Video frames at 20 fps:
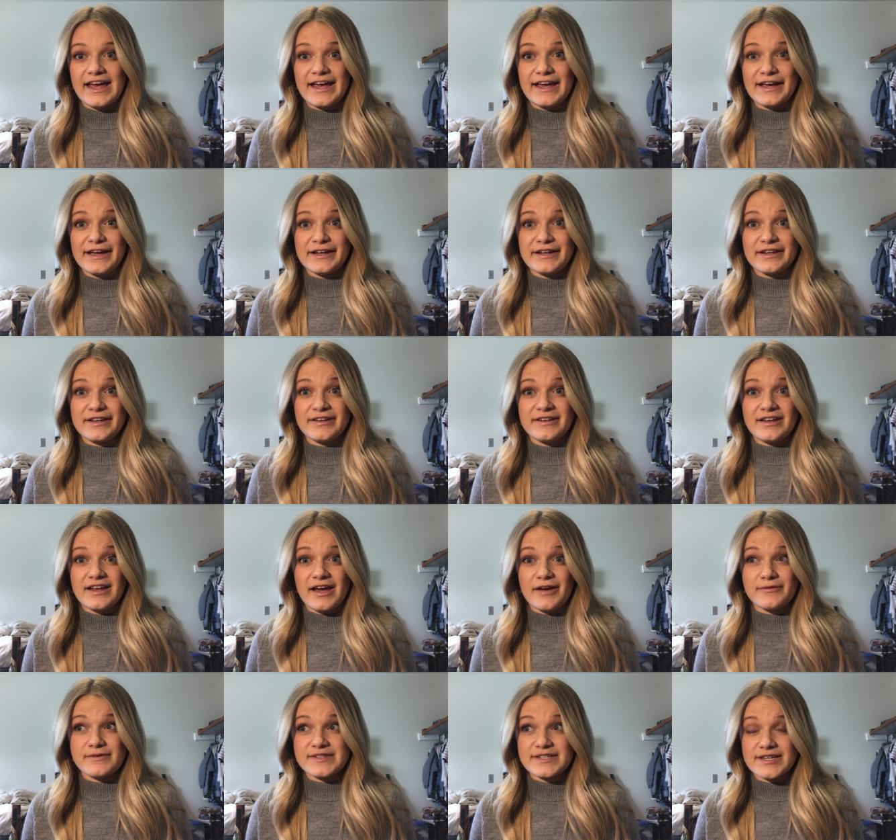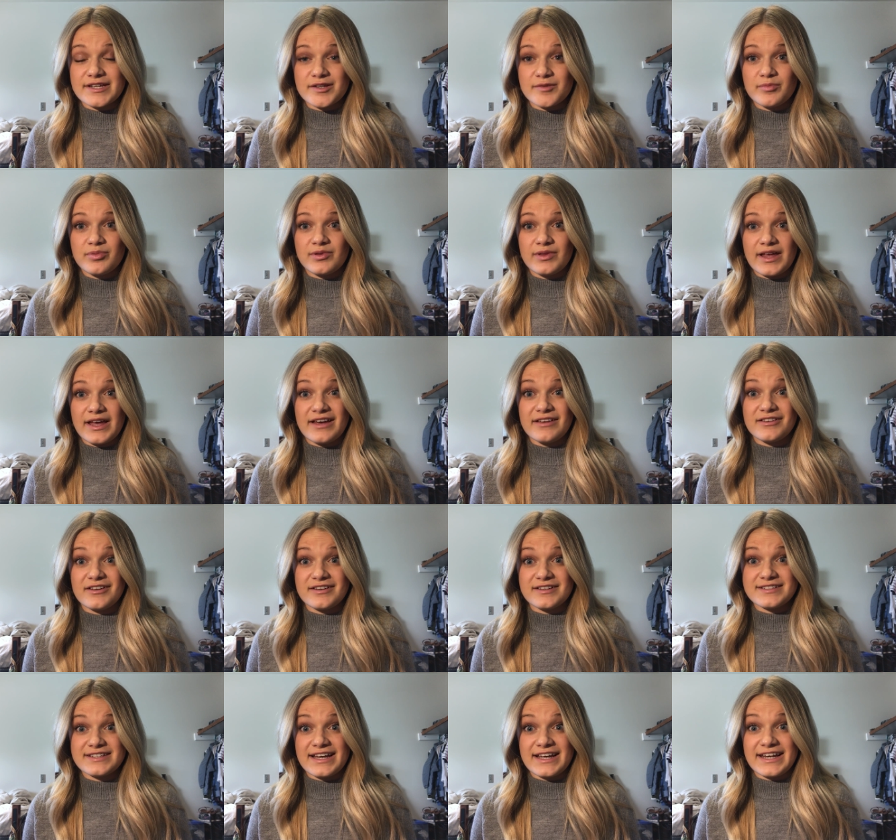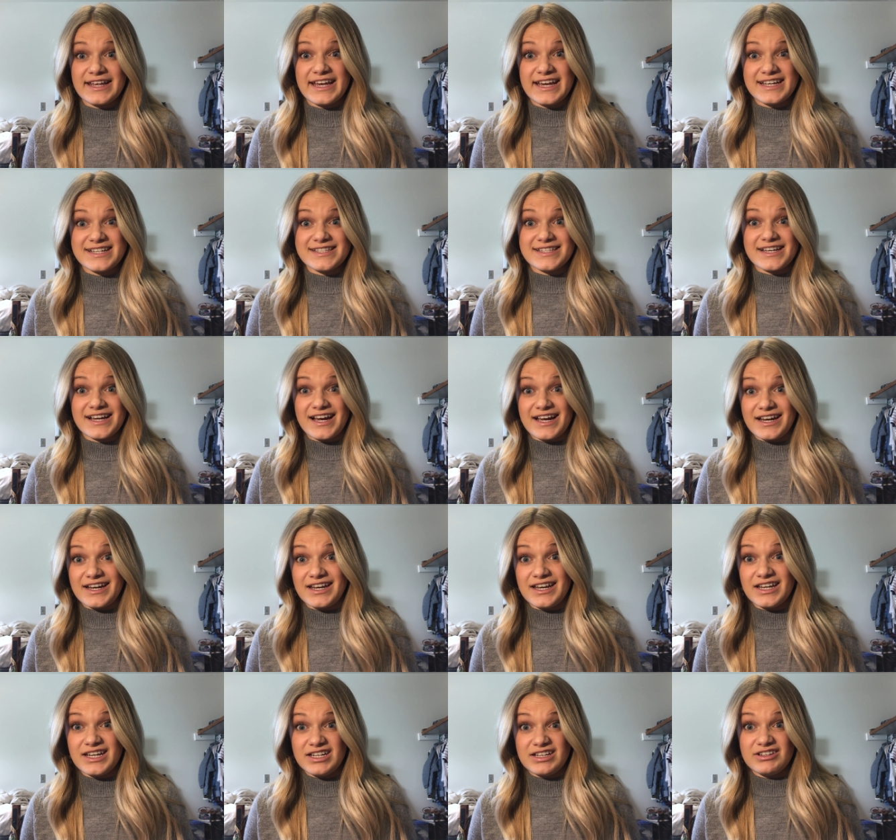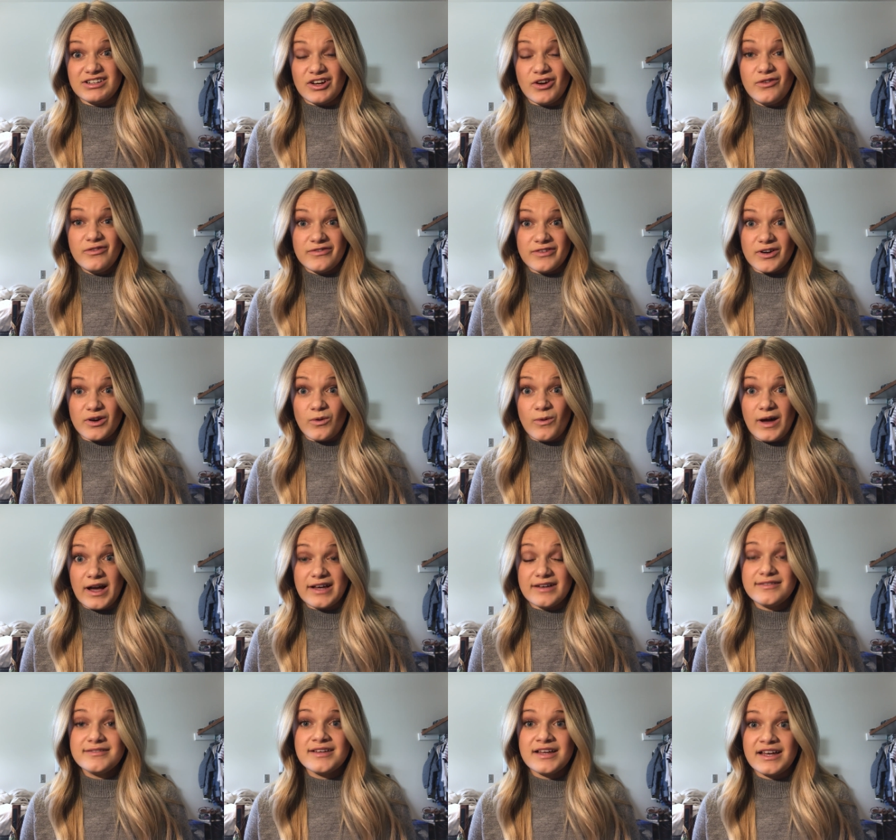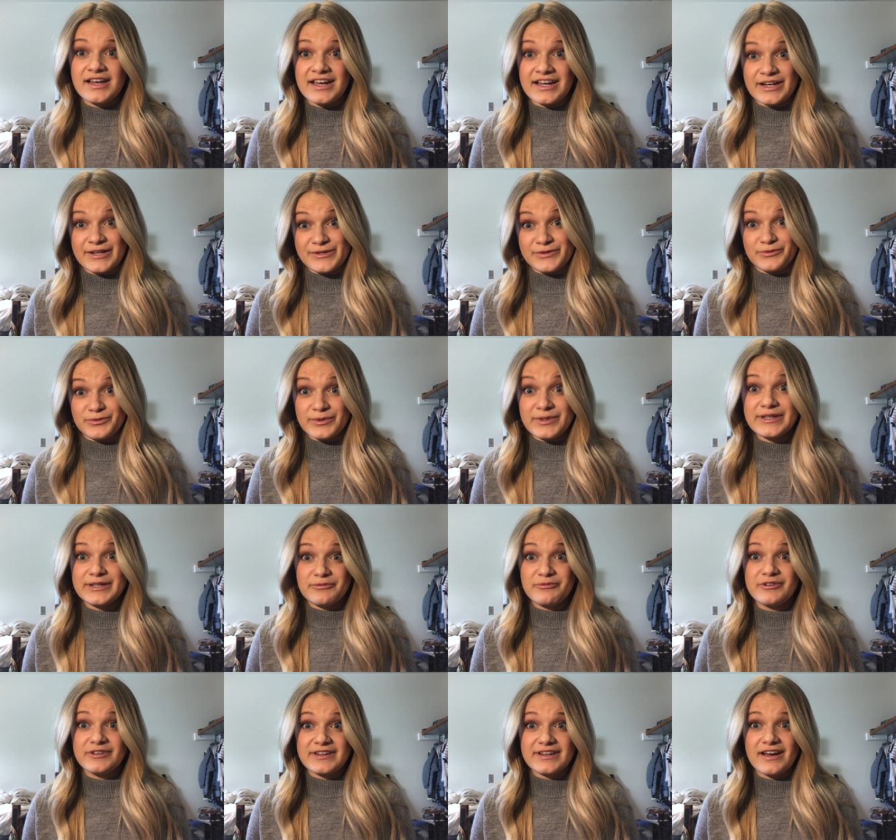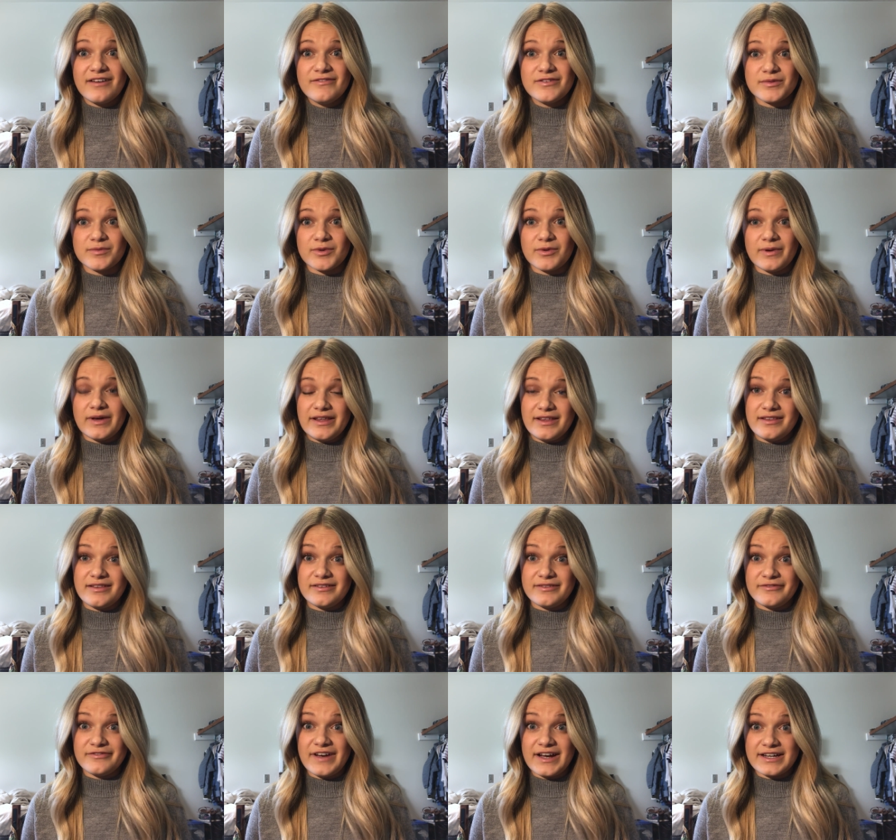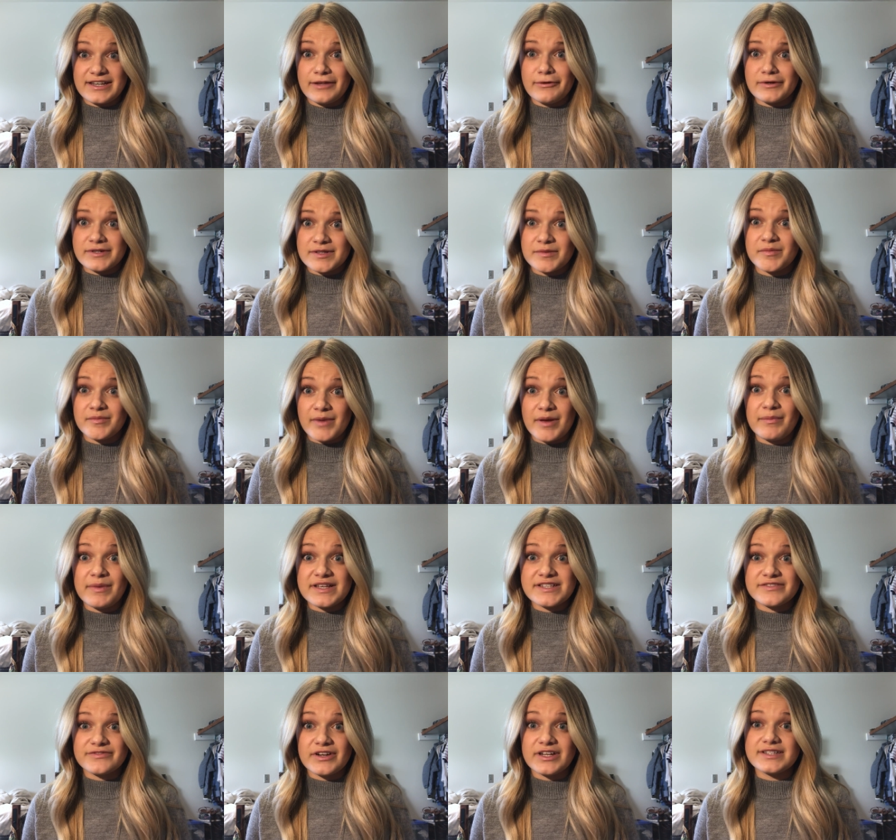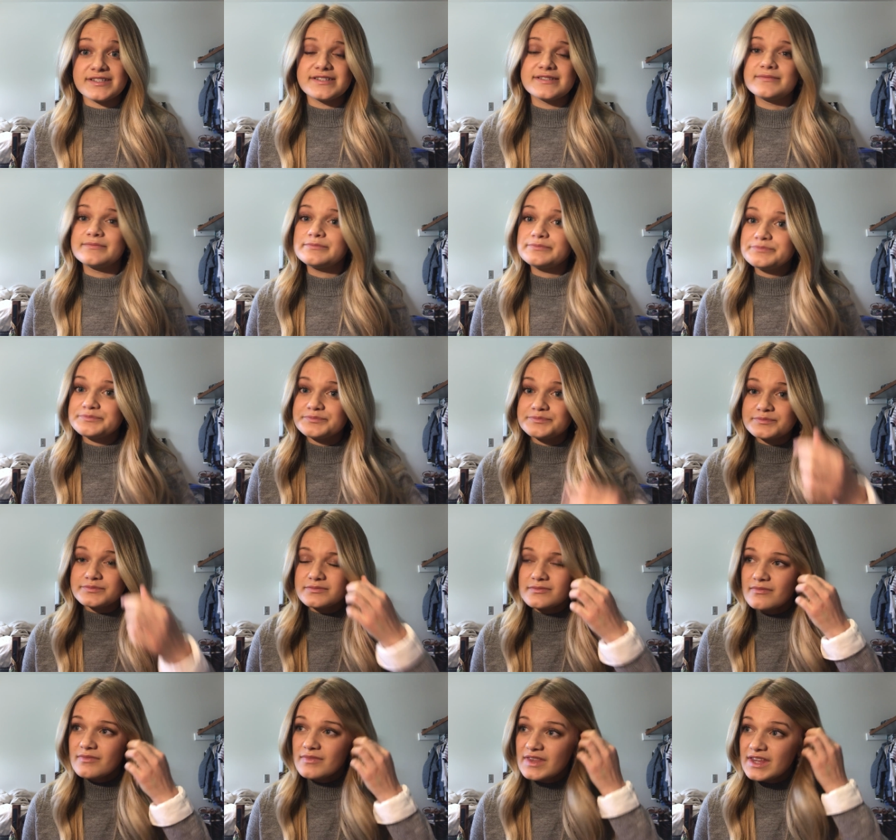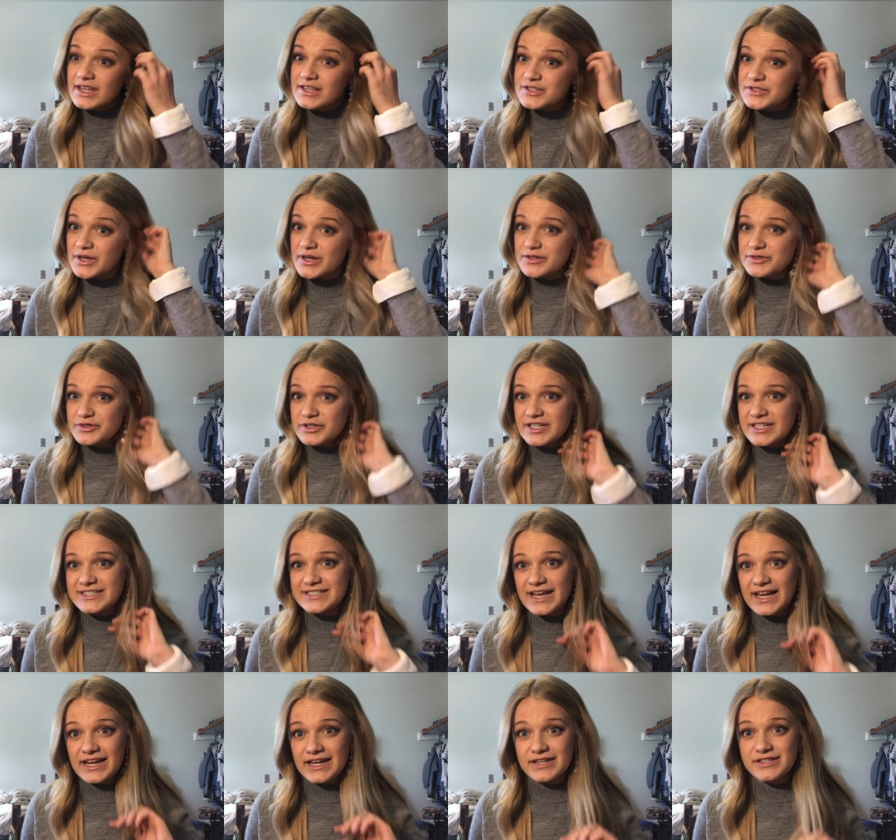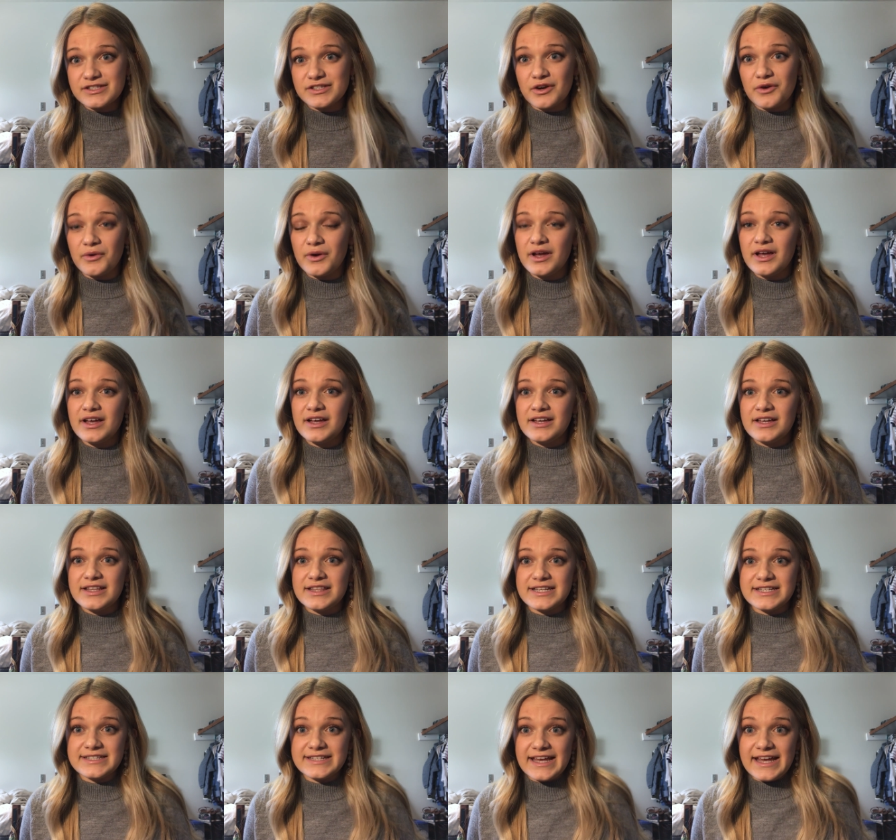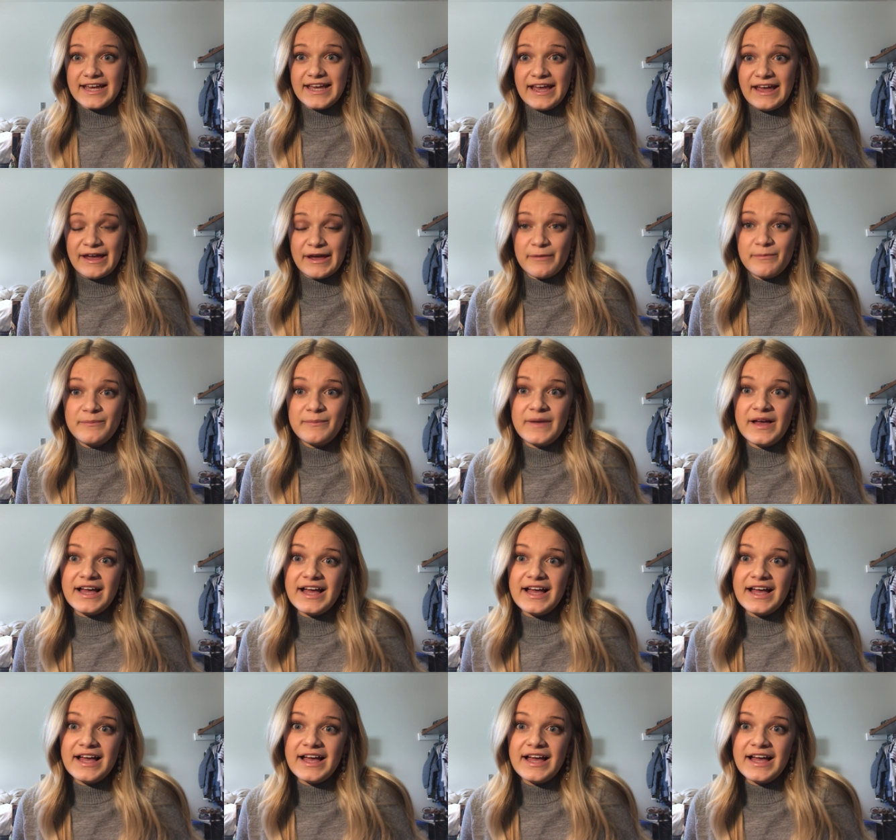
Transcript: and I was going to play alongside kids that I'd known for a while and I was really really comfortable with. In fact they were some of my best friends. So I was really excited. So the day came